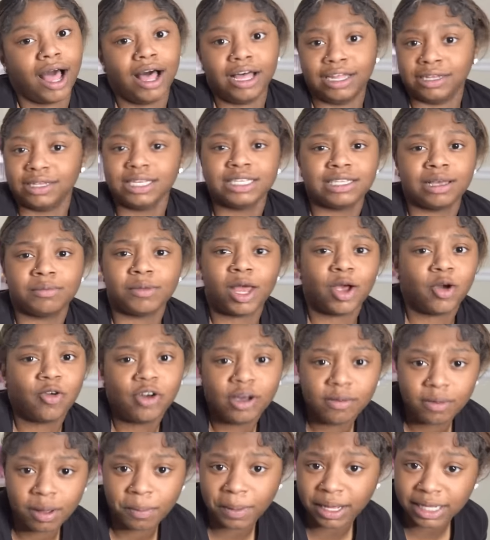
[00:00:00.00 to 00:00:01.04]
At least I'm not
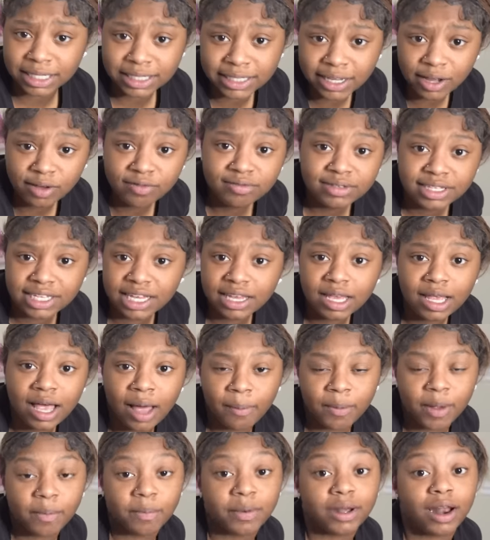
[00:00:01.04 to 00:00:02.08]
going by myself. T
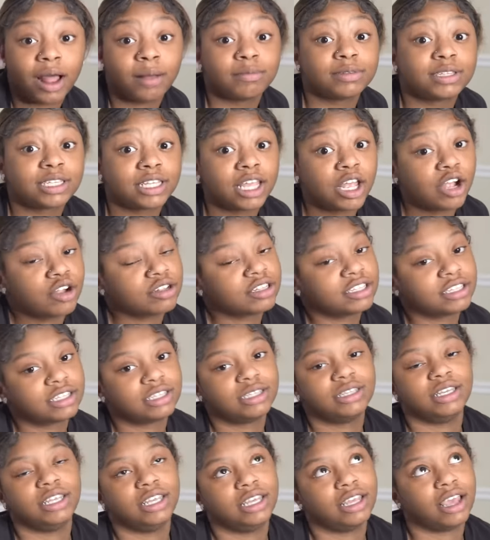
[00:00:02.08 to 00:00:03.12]
coming, but I'm scared to
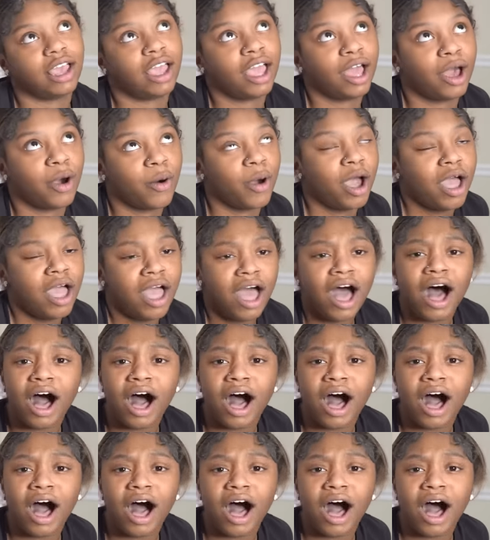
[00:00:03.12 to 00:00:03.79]
sneak out.